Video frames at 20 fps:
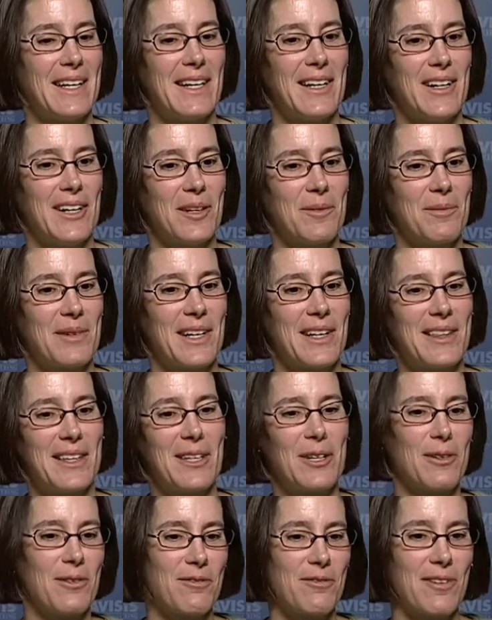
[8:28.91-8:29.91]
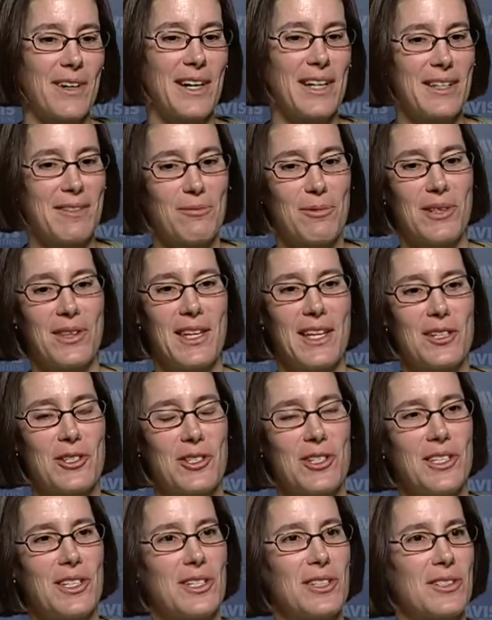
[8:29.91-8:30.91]
Um, and I think you'll find it with
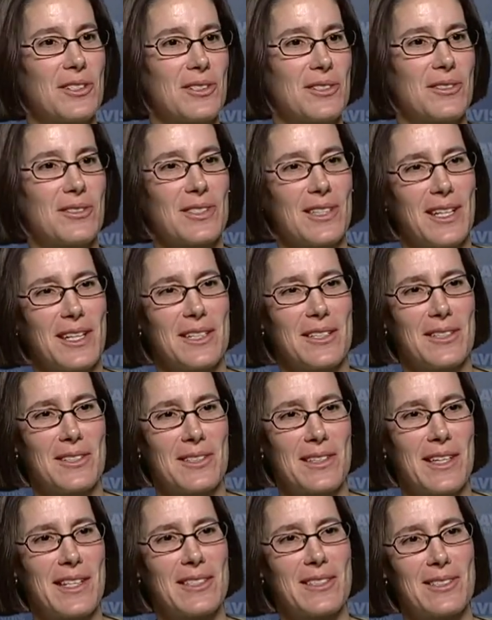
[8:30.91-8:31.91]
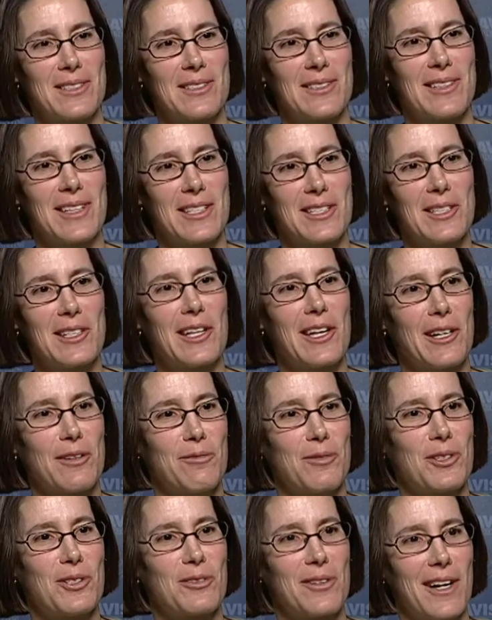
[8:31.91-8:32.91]
engineers and scientists that's, that's a lot
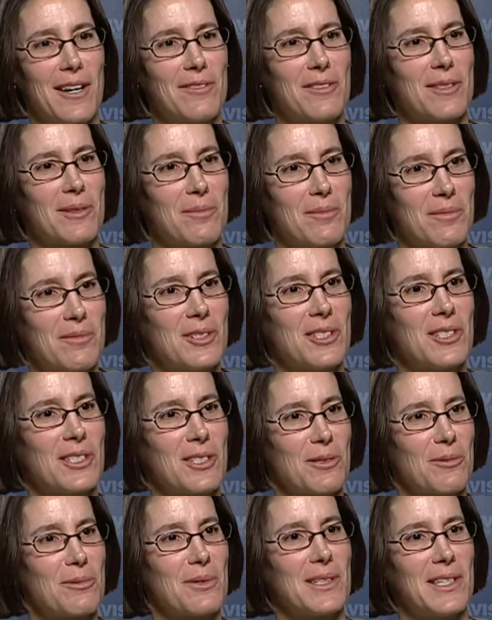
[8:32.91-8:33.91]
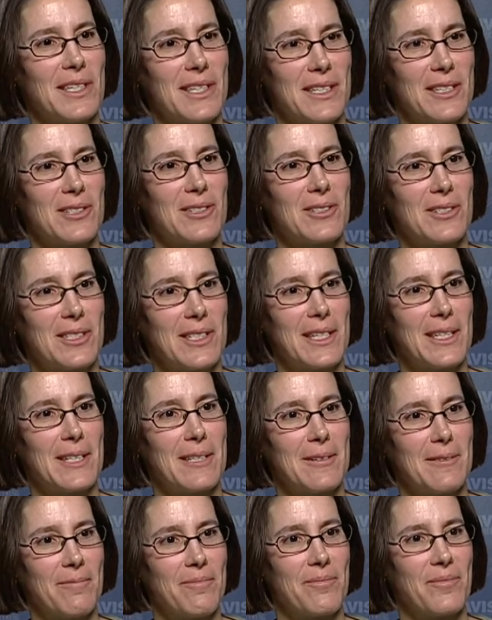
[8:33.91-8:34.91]
of what drives them, just to really
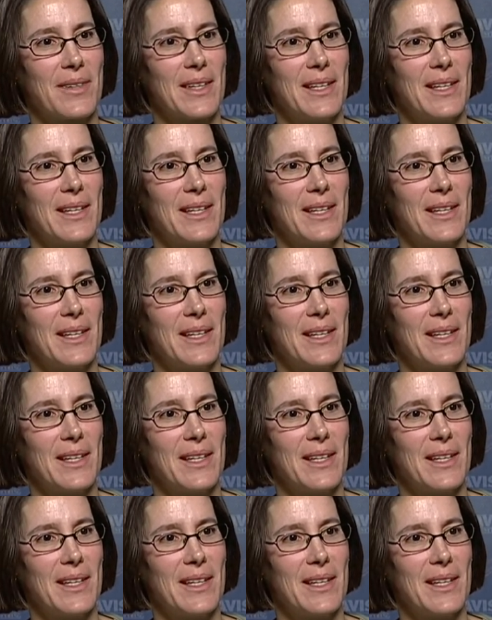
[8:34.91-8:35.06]
understand.